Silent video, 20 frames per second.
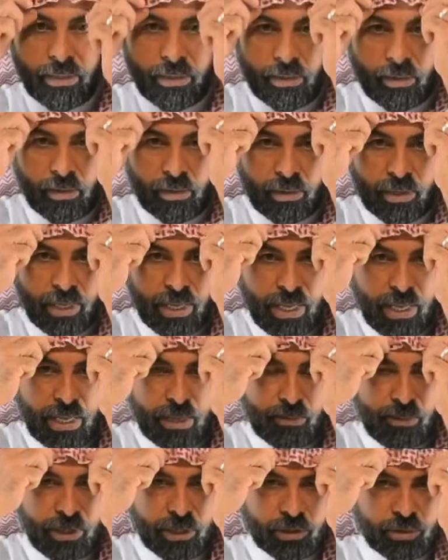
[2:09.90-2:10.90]
Okay,
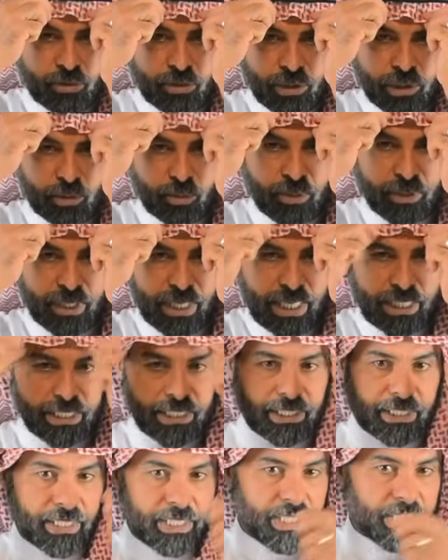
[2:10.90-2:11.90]
and make sure this one nice
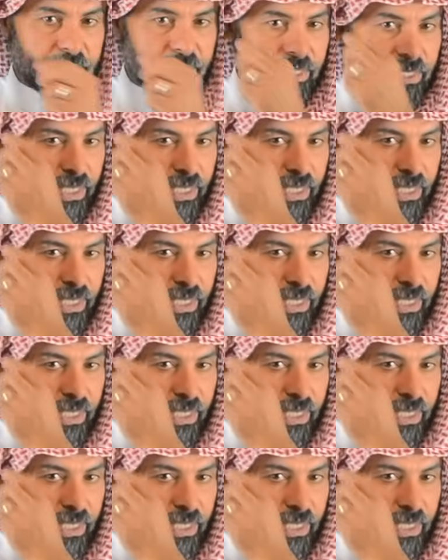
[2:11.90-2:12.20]
and neat,